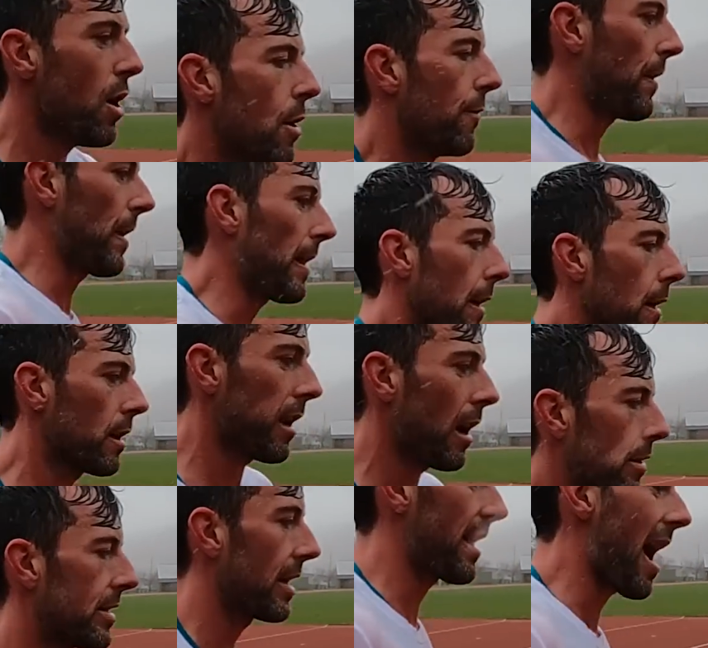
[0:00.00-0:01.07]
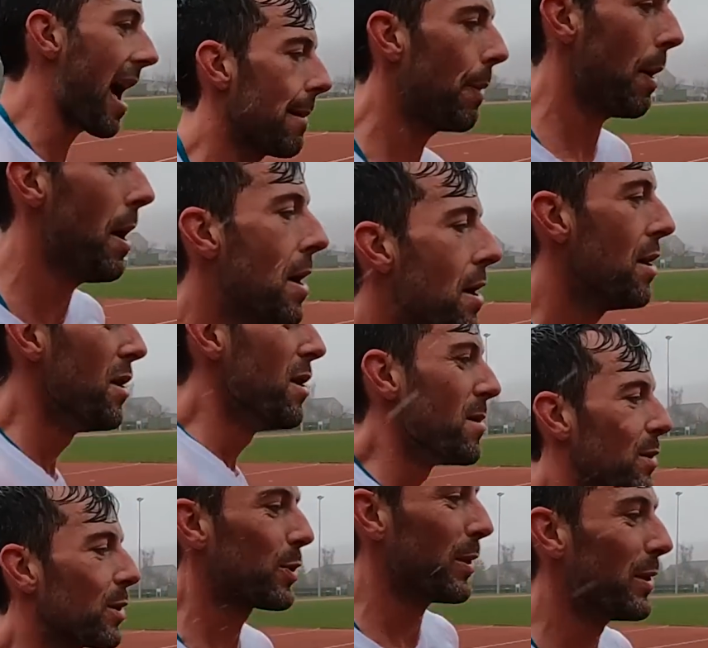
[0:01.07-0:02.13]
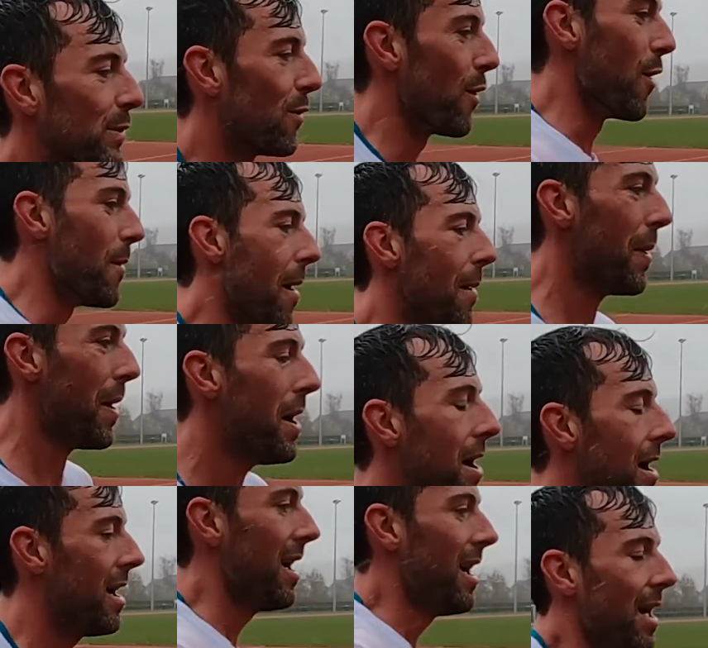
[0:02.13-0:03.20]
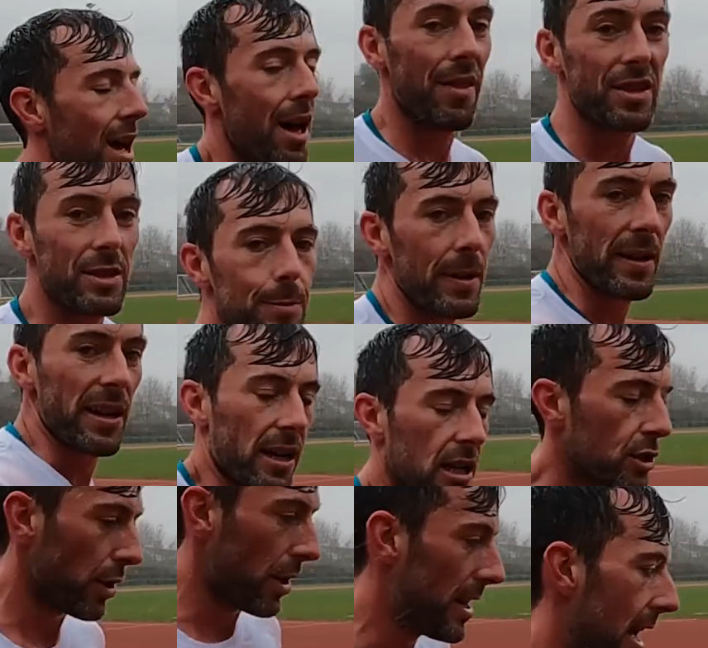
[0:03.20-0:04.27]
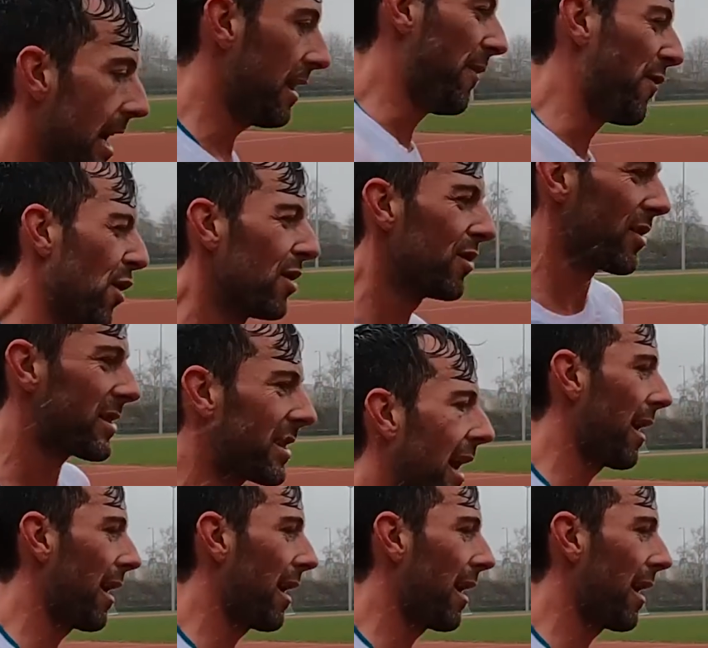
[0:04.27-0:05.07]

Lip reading: Hopefully that'll close the gap between the warm up and the speed I'm going to try and hit in the 400